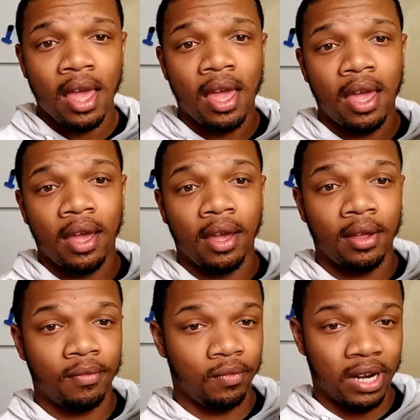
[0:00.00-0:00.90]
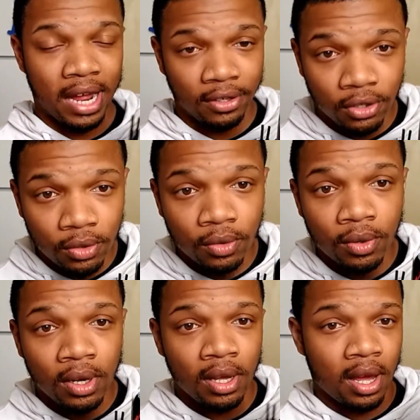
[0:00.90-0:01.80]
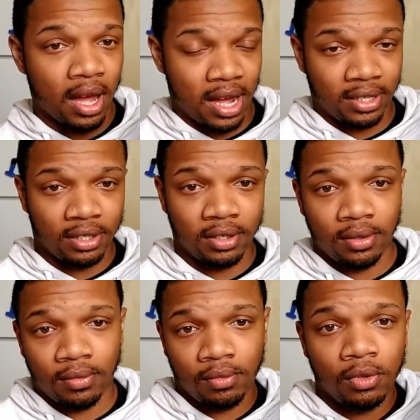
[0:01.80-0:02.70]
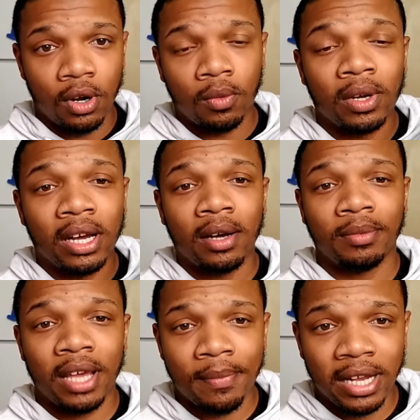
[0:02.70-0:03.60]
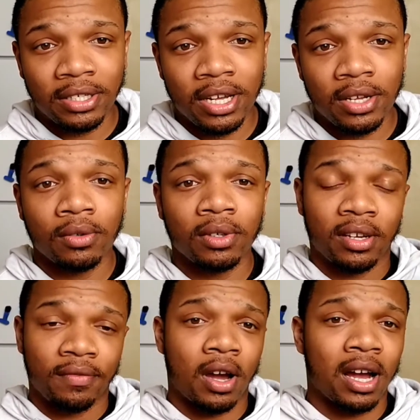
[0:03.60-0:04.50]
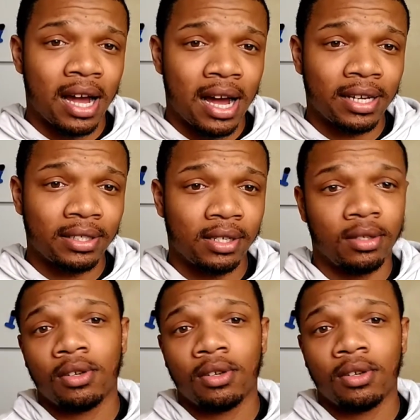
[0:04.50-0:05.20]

And when I do, I just, you know, want to update my channel and give y'all content.